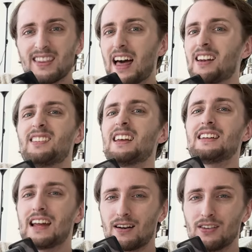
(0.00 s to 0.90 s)
That is a
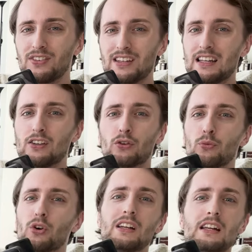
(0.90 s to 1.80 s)
guarantee. He's a
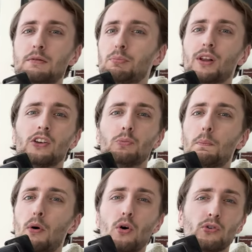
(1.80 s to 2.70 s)
rookie. He plays
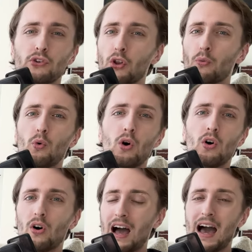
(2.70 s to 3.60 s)
balls to the
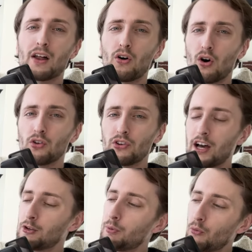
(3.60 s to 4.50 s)
wall at all
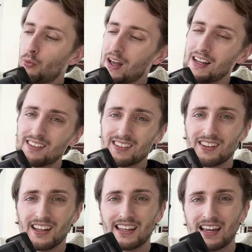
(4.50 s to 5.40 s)
times, but when it's
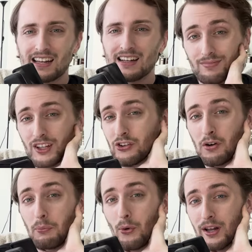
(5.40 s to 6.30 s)
clicking, he's
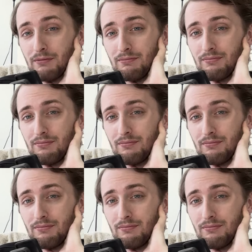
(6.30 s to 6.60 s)
on point.